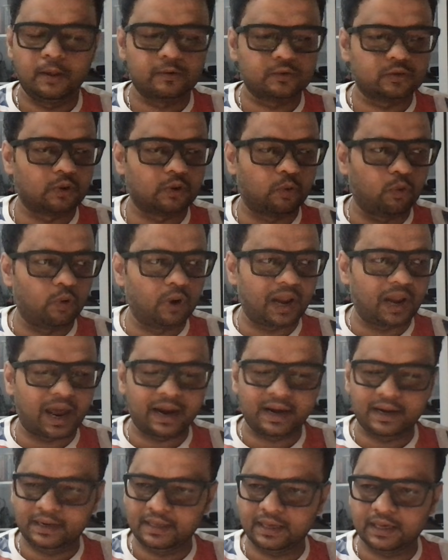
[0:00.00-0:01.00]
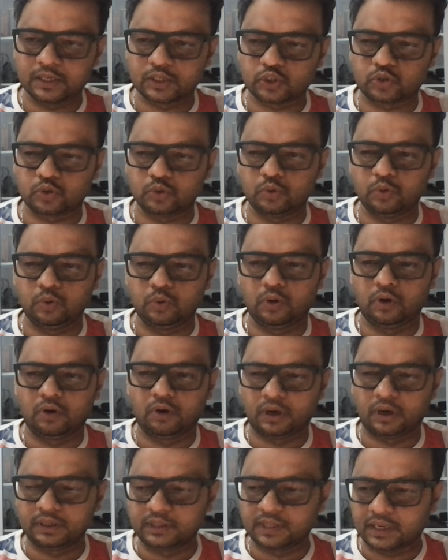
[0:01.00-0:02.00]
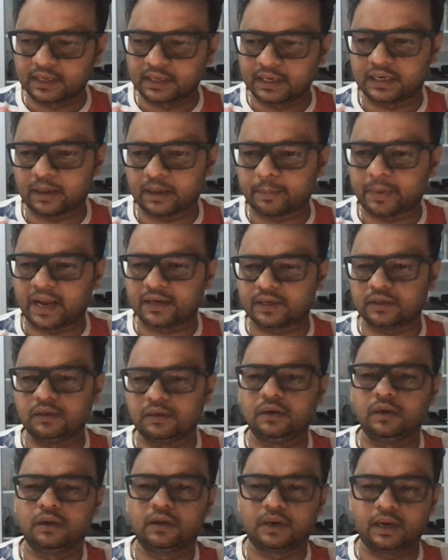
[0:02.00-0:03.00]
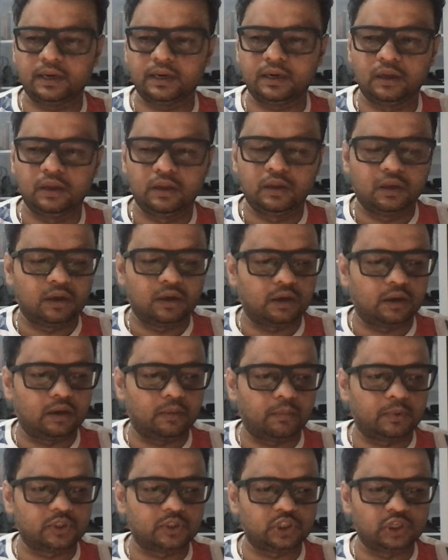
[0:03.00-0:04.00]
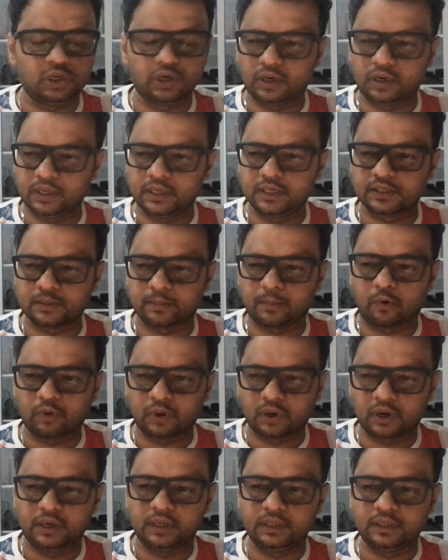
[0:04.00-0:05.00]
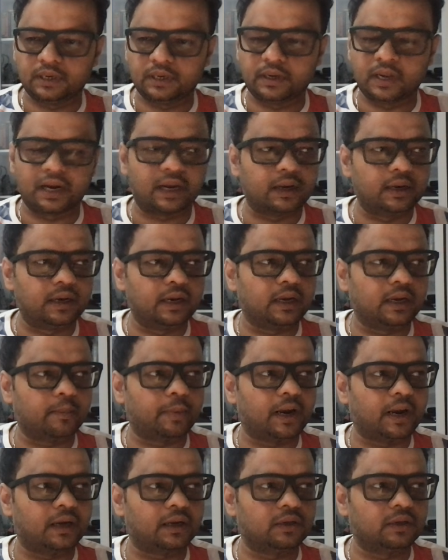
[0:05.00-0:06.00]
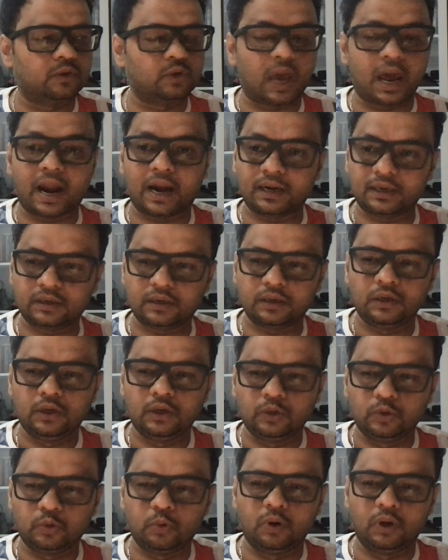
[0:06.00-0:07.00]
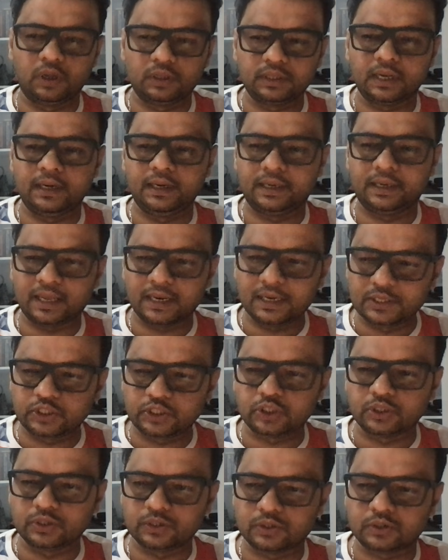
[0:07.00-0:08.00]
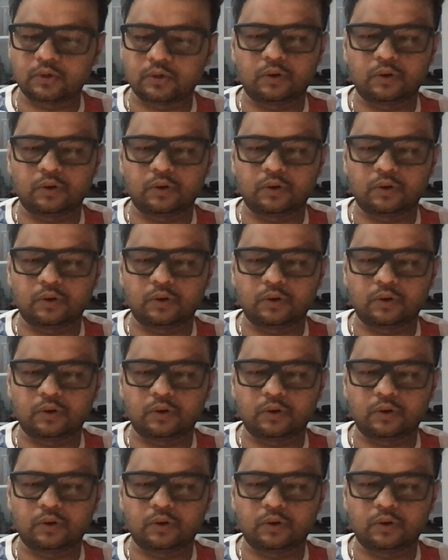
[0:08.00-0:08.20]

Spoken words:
So the whole idea is to learn the data pattern, right. Machine learning is about learning the data pattern. Add to learn the intelligence